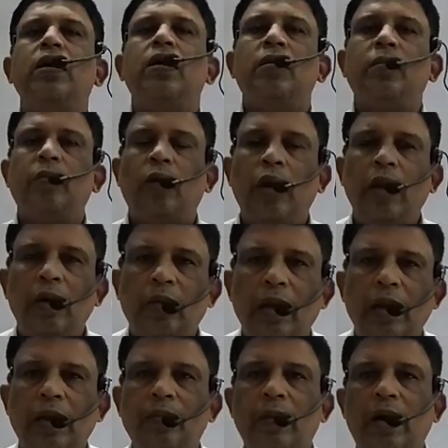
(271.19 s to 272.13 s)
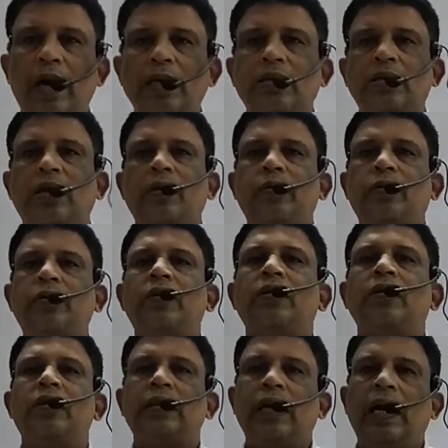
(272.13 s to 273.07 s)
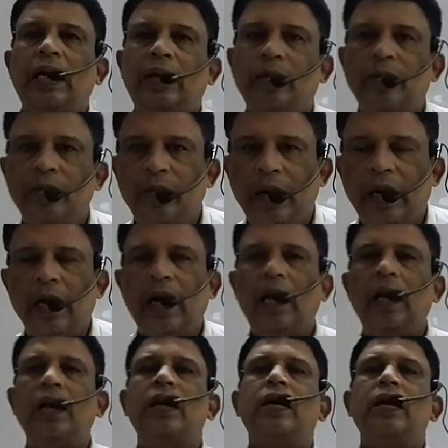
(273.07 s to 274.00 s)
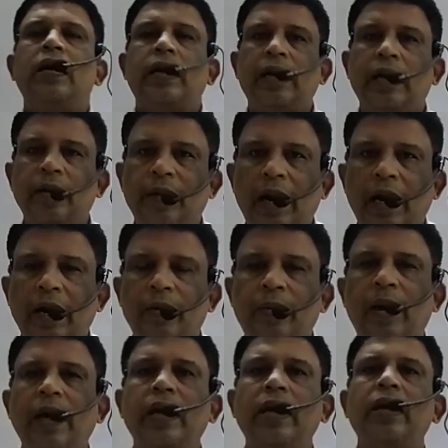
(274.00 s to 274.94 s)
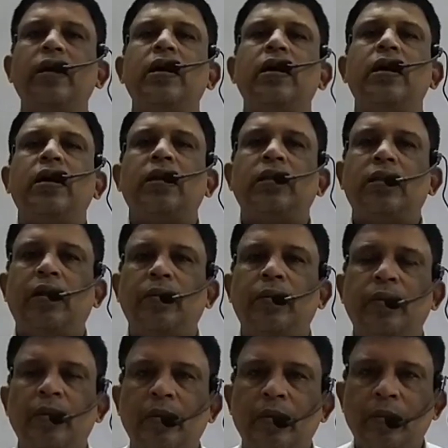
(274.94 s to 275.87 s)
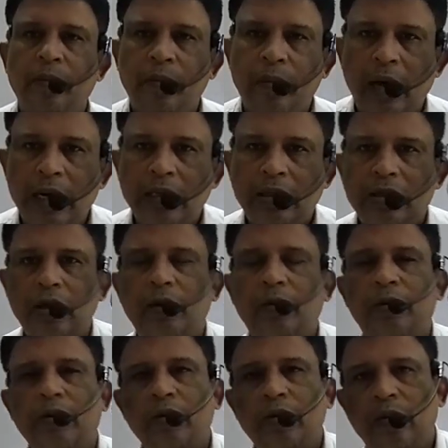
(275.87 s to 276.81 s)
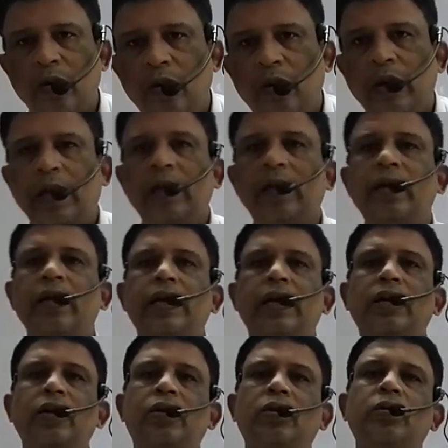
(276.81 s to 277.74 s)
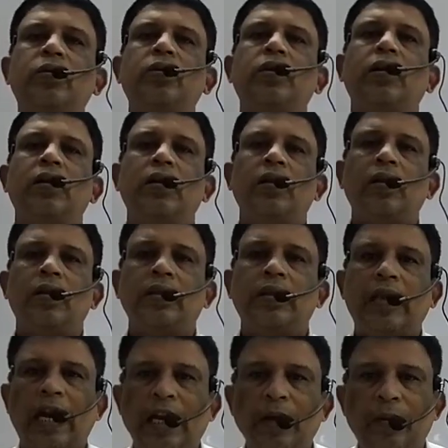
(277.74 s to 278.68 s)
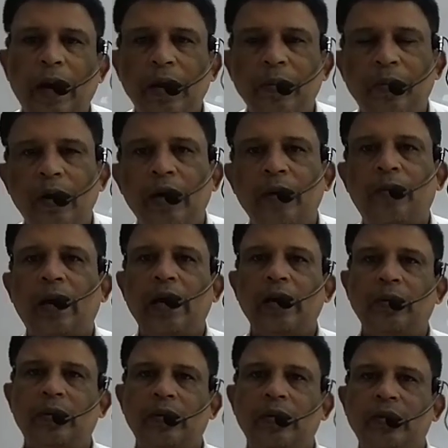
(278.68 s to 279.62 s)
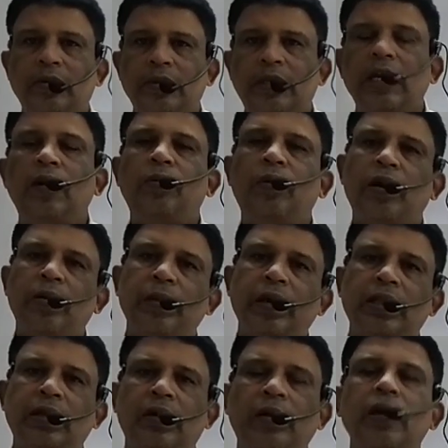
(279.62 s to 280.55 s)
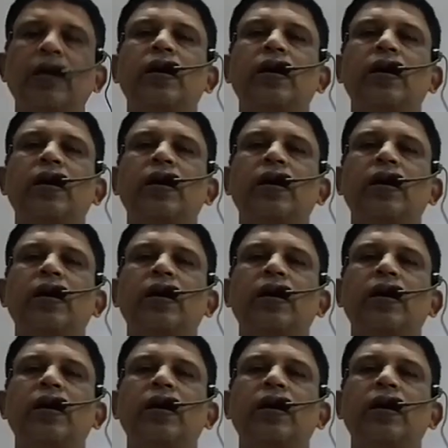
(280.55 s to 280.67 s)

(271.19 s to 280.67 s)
molecular mass of that metal divided by the mass of chlorine into 35.5. Silver method,